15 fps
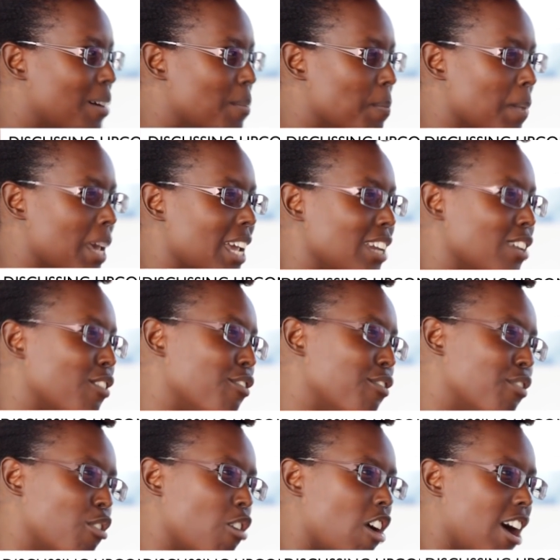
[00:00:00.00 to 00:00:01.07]
made
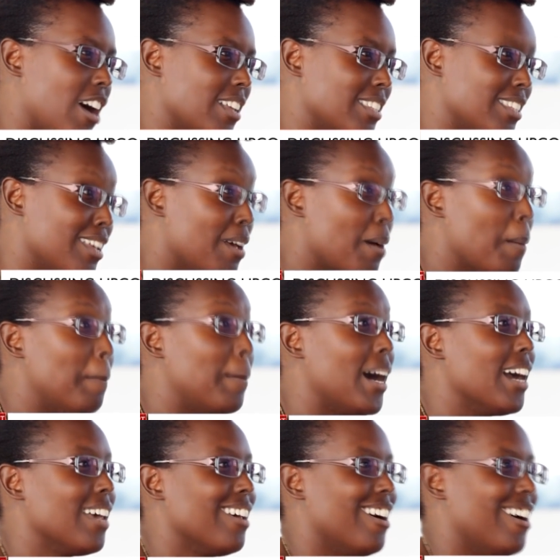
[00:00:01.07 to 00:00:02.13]
for us,
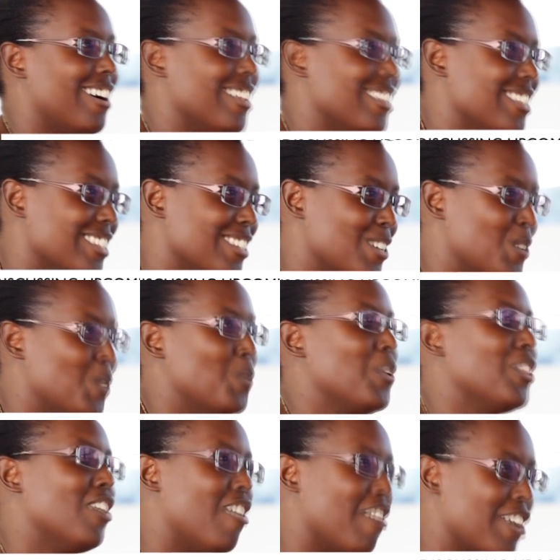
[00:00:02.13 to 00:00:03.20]
by us,
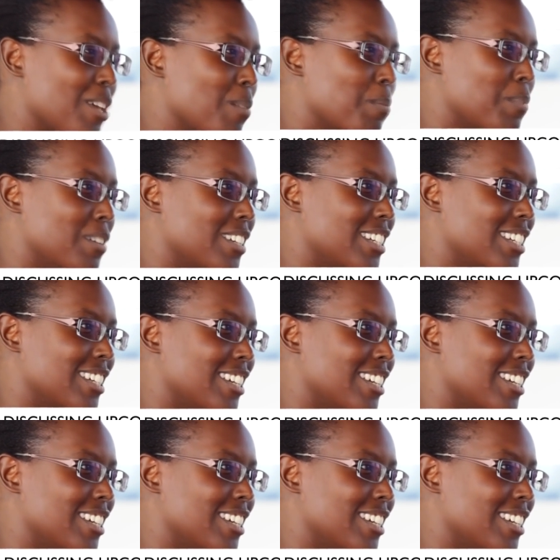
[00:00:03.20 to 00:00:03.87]
with our input.